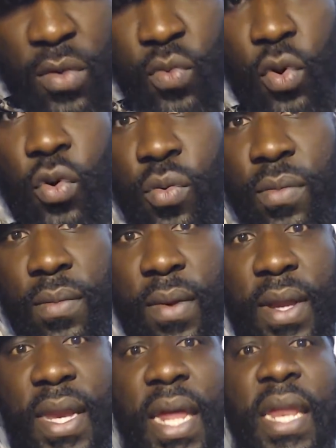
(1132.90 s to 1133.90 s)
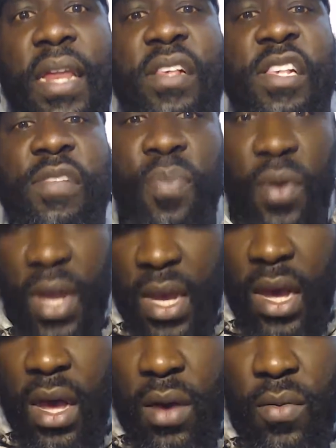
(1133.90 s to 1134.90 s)
root, then it'll spring
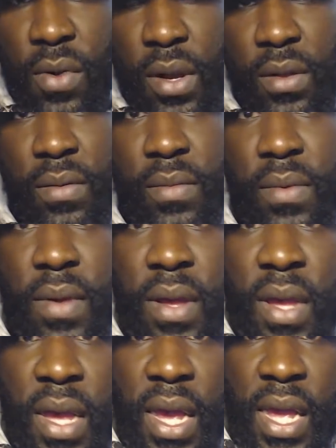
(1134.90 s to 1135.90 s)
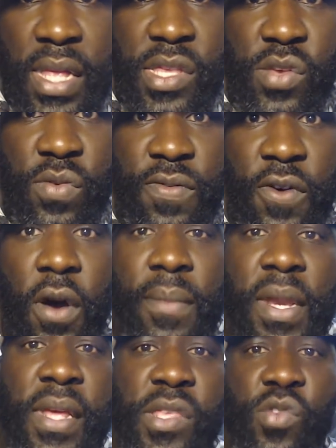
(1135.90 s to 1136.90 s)
upward into
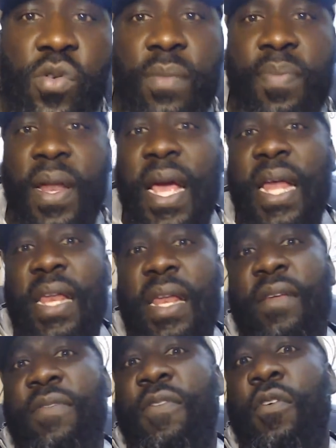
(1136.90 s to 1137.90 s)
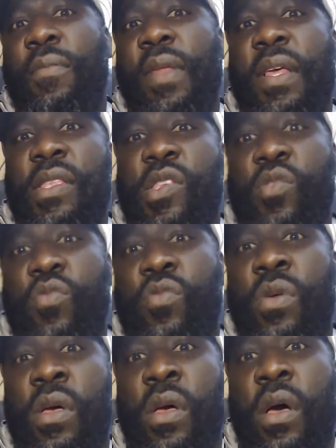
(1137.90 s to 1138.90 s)
forming into a plant, then forming
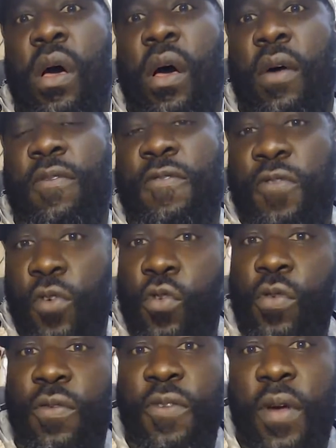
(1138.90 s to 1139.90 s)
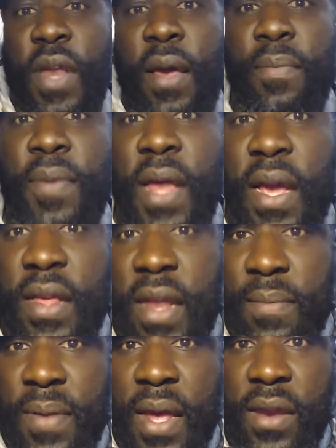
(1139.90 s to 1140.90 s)
into fruit from that plant, because
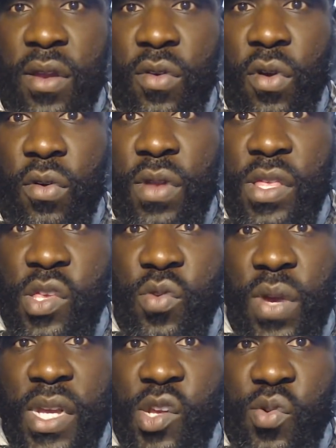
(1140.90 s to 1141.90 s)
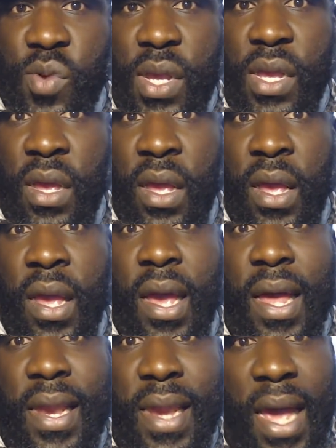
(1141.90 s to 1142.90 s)
that plant then grow into a tree.
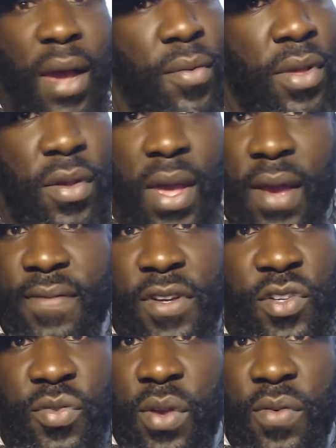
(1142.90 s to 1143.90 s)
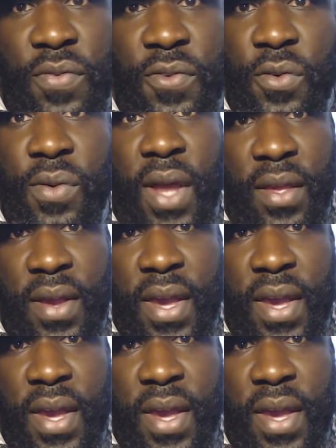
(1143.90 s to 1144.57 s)
And now when you have a tree with fruit, now you